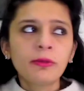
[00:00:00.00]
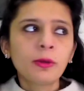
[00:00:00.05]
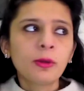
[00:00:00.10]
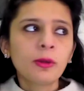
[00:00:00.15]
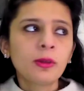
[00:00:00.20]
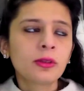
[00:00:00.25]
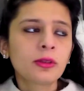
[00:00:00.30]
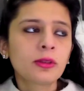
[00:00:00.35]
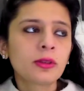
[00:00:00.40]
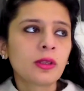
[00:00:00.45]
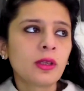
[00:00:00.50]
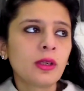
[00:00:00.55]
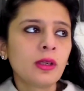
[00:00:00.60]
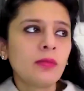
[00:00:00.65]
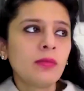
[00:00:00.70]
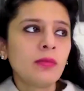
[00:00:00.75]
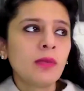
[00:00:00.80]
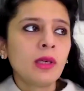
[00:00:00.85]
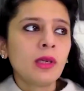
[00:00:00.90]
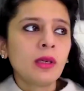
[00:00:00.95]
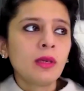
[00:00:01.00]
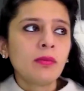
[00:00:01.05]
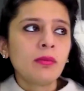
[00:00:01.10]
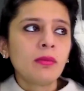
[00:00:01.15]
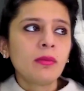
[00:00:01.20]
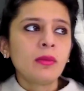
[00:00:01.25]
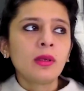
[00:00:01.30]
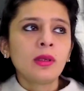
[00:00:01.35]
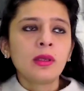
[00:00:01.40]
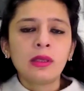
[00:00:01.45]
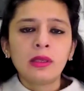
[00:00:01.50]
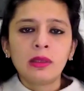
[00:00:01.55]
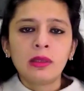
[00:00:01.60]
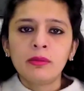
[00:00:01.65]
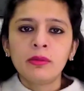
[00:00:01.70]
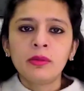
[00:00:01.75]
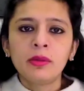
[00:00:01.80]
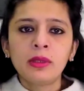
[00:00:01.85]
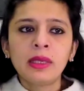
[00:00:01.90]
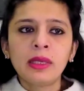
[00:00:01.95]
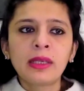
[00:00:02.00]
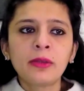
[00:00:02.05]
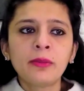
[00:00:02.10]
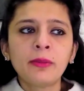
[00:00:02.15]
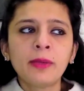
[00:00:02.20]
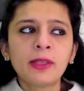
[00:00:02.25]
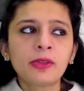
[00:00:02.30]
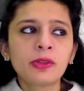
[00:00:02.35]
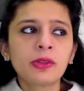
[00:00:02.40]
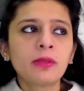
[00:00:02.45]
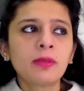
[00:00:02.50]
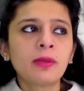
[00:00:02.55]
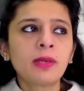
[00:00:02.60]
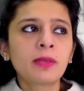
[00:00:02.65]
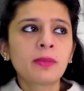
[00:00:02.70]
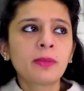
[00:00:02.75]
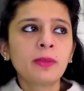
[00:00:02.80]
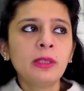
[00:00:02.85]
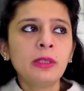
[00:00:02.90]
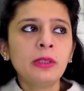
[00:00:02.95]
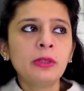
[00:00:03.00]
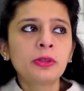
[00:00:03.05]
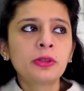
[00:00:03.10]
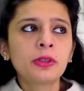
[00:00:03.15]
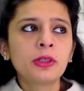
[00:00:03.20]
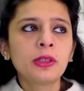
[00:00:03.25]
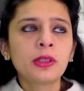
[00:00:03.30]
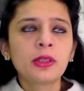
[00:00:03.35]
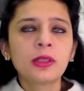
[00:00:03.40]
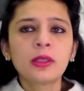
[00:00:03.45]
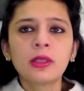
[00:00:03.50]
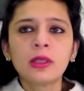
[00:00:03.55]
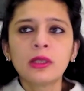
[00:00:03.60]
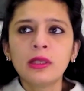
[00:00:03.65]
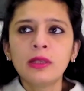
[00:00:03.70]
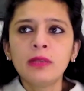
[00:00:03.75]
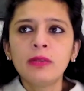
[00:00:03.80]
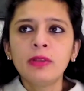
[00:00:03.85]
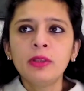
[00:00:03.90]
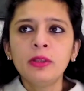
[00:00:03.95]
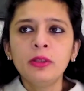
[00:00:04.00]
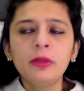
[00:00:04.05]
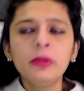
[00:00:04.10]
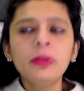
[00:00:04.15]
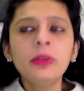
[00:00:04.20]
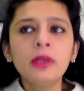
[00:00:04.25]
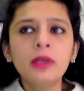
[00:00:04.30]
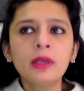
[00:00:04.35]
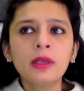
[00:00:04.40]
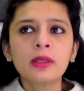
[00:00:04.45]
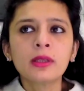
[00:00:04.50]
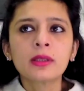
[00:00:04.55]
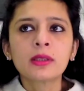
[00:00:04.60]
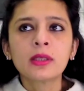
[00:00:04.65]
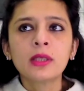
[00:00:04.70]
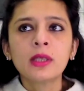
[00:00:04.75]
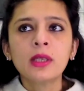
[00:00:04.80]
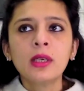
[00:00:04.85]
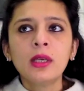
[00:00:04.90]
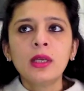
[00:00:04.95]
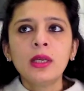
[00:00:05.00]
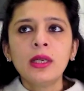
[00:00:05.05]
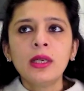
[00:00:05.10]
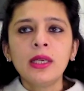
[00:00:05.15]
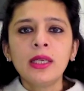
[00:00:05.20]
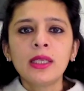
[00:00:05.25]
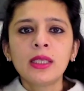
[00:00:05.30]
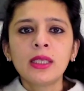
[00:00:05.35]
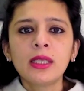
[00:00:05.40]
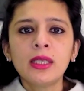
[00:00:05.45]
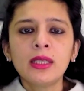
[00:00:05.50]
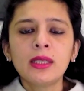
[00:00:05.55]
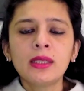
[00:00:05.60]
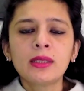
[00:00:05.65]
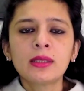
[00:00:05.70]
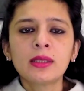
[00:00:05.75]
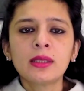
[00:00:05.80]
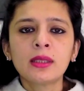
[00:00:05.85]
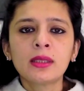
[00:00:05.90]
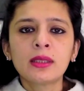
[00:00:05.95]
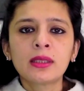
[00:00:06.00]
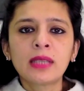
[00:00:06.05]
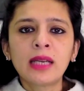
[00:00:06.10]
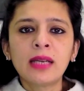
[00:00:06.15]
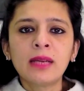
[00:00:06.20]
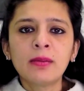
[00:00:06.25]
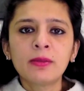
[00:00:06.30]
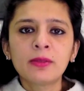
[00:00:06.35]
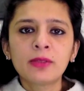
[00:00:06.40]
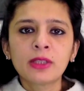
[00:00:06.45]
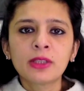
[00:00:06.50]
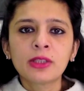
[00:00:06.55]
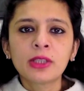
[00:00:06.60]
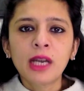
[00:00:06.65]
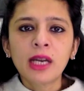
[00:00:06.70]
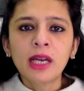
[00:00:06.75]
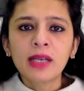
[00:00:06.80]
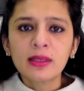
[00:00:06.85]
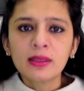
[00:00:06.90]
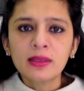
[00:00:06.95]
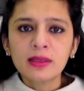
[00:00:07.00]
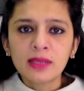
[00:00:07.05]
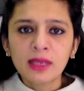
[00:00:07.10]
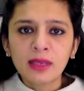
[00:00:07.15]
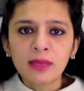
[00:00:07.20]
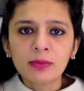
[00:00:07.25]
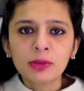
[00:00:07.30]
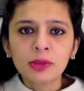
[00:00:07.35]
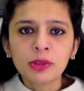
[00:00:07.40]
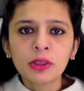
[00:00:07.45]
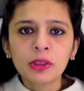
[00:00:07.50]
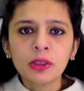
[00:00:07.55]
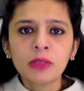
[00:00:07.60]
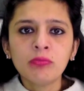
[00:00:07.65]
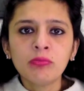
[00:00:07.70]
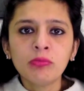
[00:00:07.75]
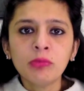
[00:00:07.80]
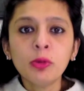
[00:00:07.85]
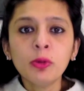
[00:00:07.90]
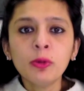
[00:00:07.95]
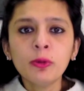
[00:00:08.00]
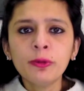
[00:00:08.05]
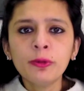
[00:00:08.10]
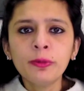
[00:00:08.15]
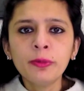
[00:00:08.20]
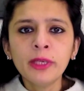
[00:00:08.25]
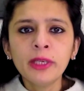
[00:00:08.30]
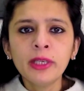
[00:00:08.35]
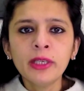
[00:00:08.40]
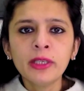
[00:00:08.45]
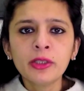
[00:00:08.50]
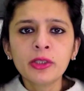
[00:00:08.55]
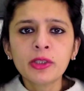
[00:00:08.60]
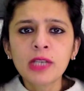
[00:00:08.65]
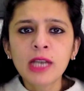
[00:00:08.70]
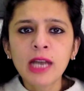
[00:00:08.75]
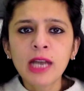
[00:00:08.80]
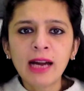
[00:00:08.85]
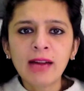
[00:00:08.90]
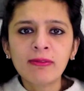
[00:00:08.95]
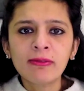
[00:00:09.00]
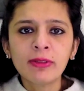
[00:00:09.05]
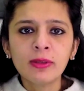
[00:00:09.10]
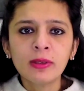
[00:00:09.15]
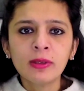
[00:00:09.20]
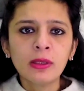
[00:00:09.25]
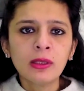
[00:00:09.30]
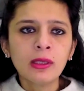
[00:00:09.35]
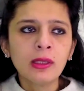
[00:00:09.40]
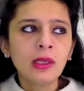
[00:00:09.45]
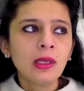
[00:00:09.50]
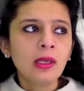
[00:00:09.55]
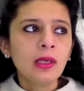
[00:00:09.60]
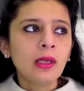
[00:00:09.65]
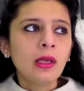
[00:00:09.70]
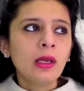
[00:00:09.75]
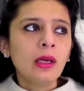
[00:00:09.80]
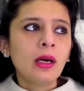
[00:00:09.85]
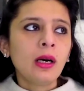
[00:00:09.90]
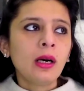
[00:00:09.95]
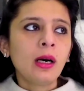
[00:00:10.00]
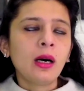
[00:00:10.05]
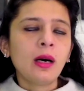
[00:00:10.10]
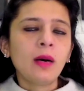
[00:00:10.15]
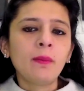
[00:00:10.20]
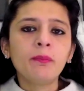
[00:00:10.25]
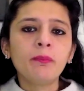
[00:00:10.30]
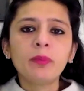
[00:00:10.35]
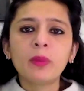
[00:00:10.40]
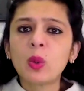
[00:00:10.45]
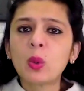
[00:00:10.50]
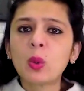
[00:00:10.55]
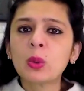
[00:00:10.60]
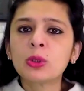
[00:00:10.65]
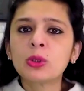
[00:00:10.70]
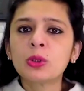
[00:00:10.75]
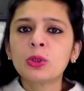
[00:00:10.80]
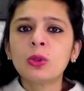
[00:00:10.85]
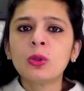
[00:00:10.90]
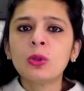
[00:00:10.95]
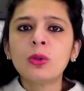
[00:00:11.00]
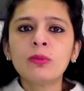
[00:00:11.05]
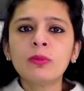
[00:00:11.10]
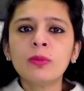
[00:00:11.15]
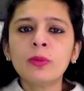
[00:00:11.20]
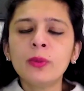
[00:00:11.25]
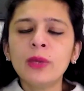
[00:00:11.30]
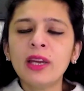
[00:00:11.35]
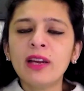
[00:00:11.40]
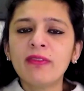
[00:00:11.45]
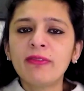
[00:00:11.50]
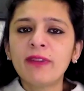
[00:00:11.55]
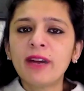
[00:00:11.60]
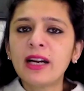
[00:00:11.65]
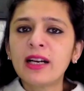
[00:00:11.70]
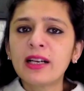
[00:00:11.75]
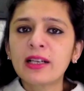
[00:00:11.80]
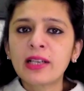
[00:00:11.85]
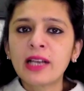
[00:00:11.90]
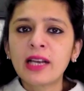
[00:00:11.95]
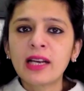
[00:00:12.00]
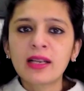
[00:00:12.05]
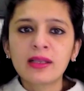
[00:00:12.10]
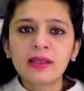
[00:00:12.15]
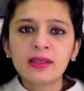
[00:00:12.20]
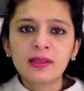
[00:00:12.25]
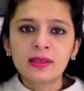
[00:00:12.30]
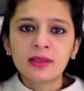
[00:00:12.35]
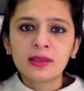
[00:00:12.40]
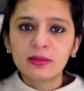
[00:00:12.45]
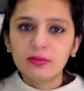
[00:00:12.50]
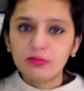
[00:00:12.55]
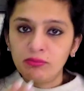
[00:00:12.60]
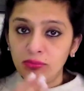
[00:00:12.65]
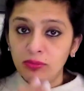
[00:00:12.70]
course, like you mentioned about pollution, even New Year's, it is a time of such high consumption, movement, travel. Also, we have firecrackers